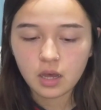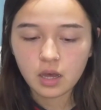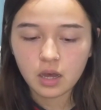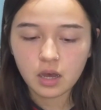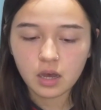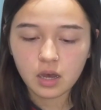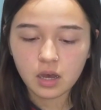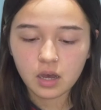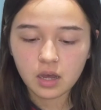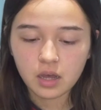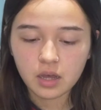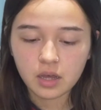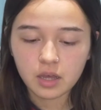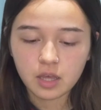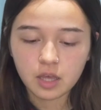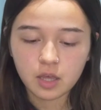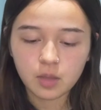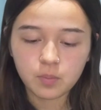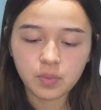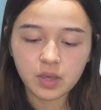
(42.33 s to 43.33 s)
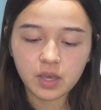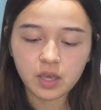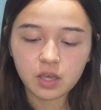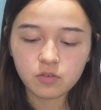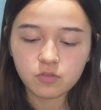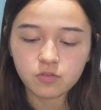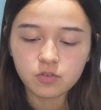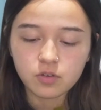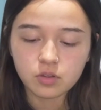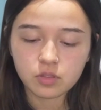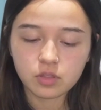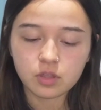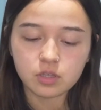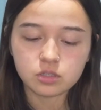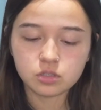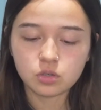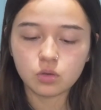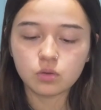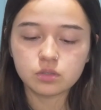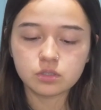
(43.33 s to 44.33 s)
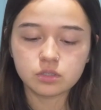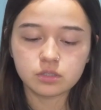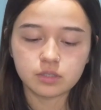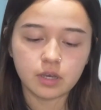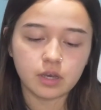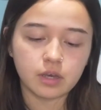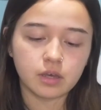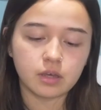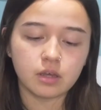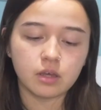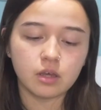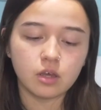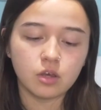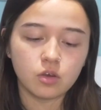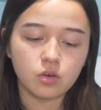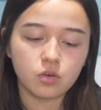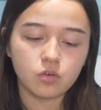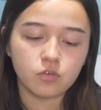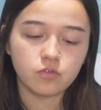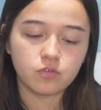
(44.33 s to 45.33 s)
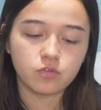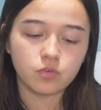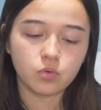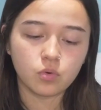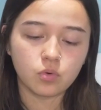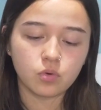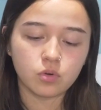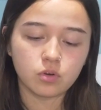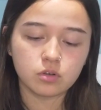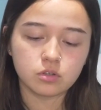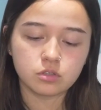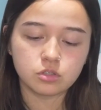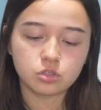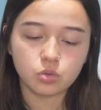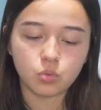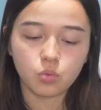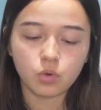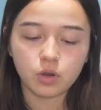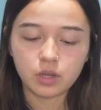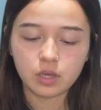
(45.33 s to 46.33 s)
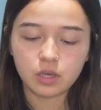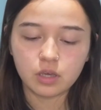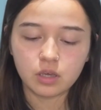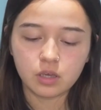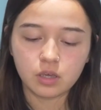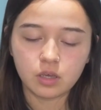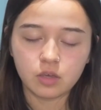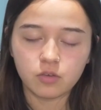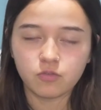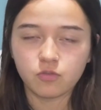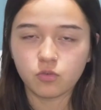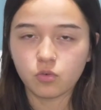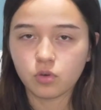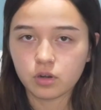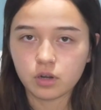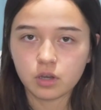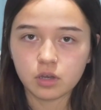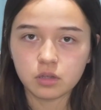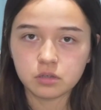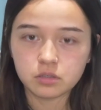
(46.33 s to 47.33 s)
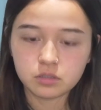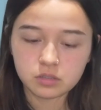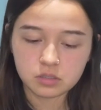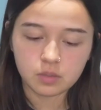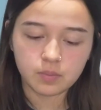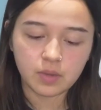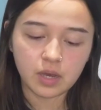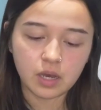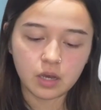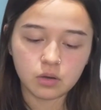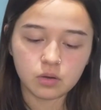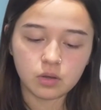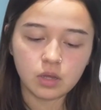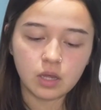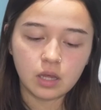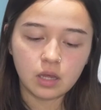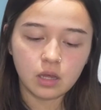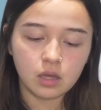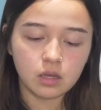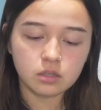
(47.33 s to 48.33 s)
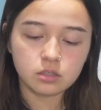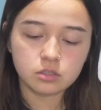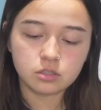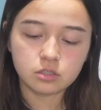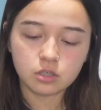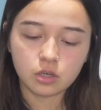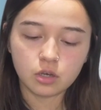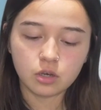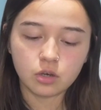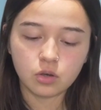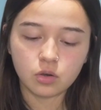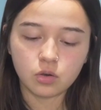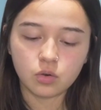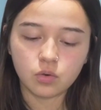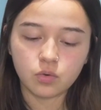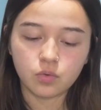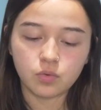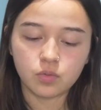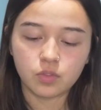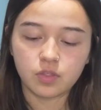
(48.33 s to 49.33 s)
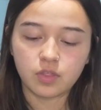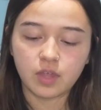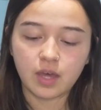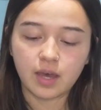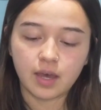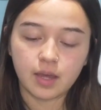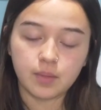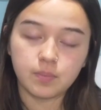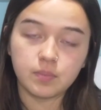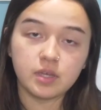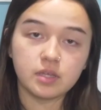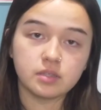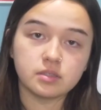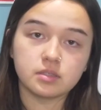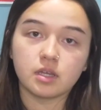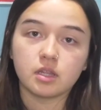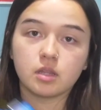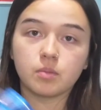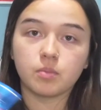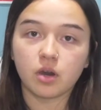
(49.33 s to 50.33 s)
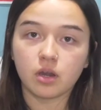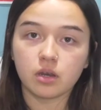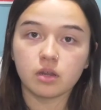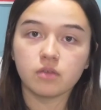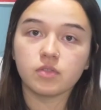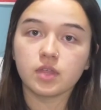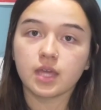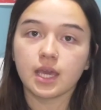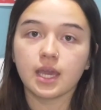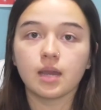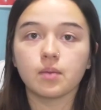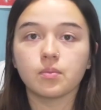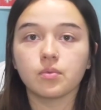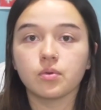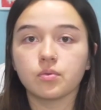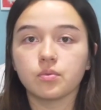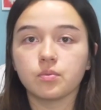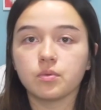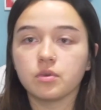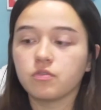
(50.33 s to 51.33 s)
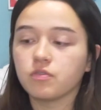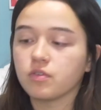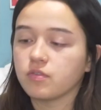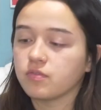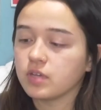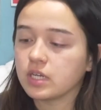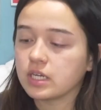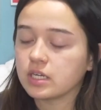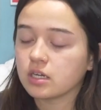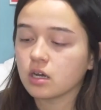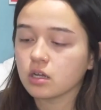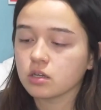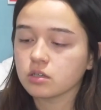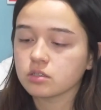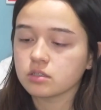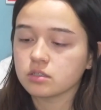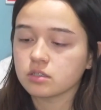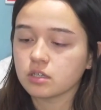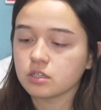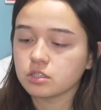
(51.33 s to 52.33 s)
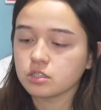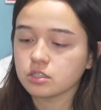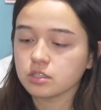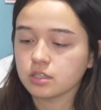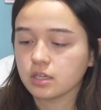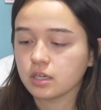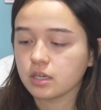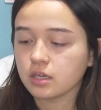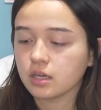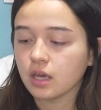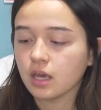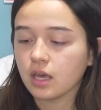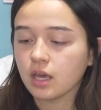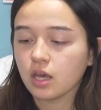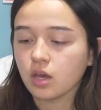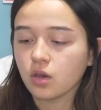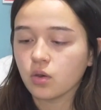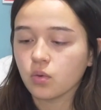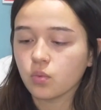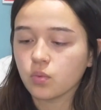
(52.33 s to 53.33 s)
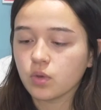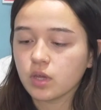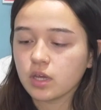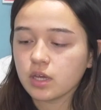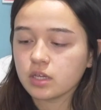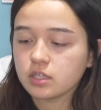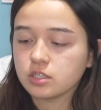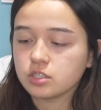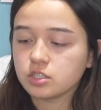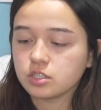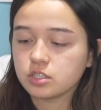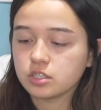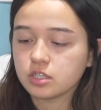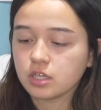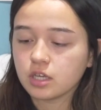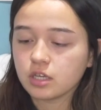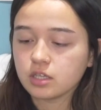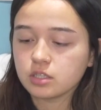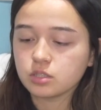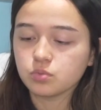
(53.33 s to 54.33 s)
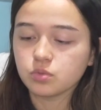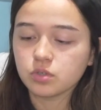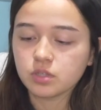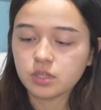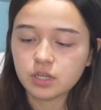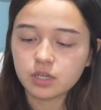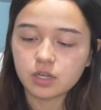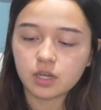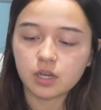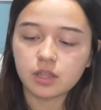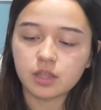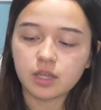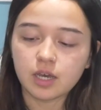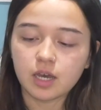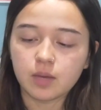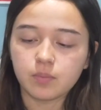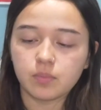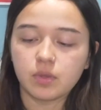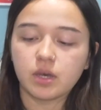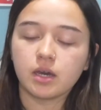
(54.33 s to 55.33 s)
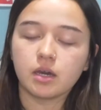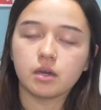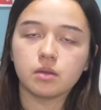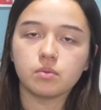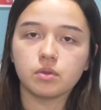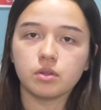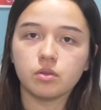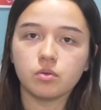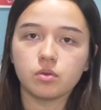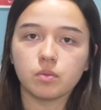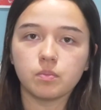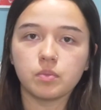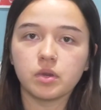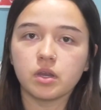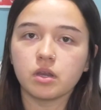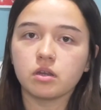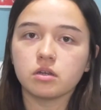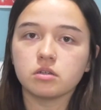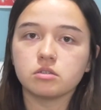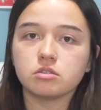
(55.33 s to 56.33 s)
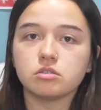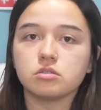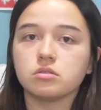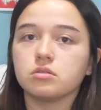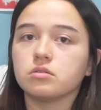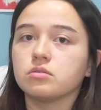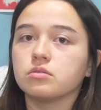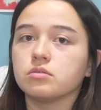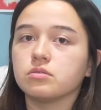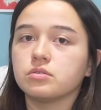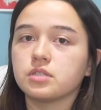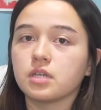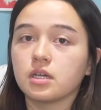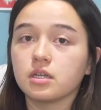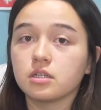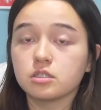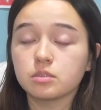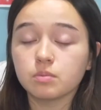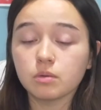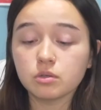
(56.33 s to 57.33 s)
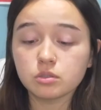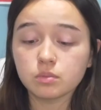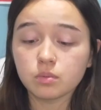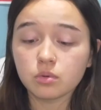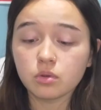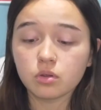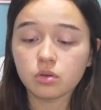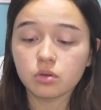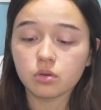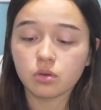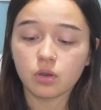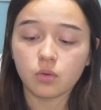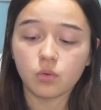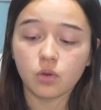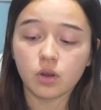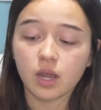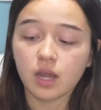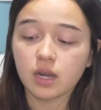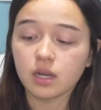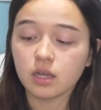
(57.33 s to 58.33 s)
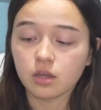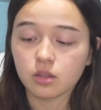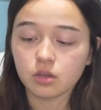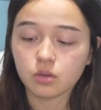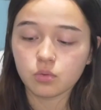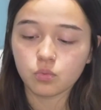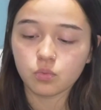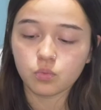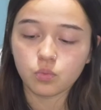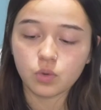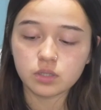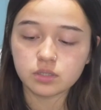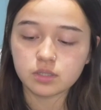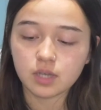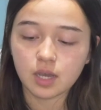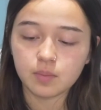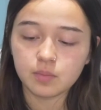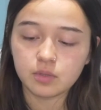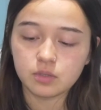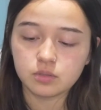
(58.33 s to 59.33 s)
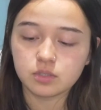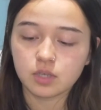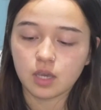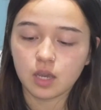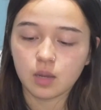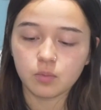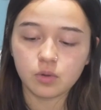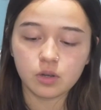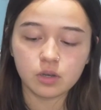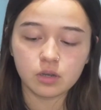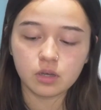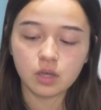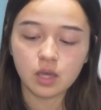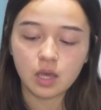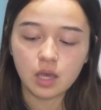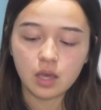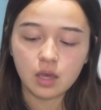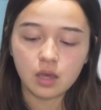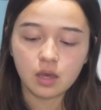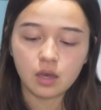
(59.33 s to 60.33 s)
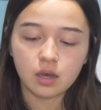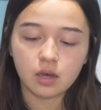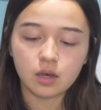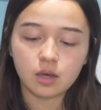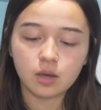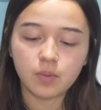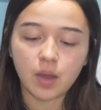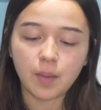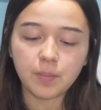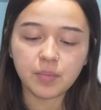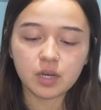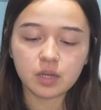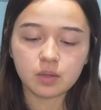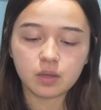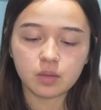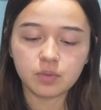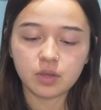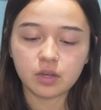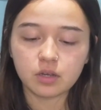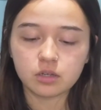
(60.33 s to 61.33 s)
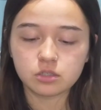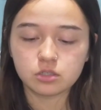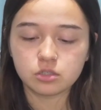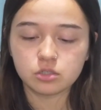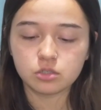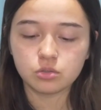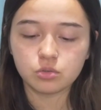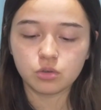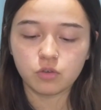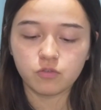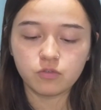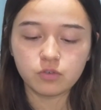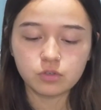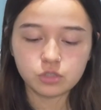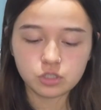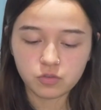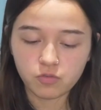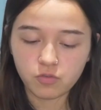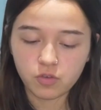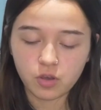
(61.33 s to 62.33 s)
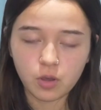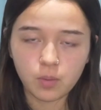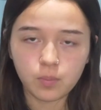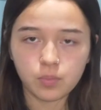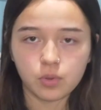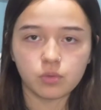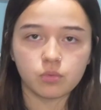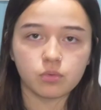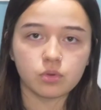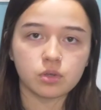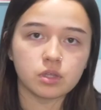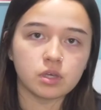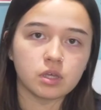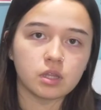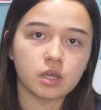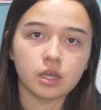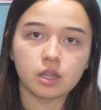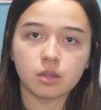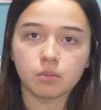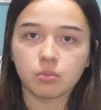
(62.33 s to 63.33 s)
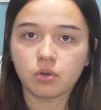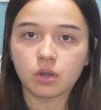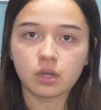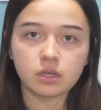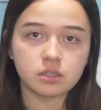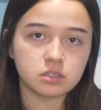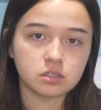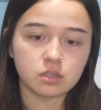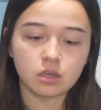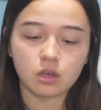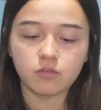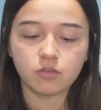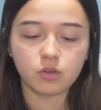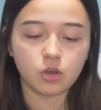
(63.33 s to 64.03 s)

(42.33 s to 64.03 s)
I paid for this whole set for $24 about, so that means that the body of the camera would be $15 essentially, which is really not that bad when you compare it to, say, a disposable or any other one-time use camera. I'm going to compare it to a Fujifilm, but really like the price of a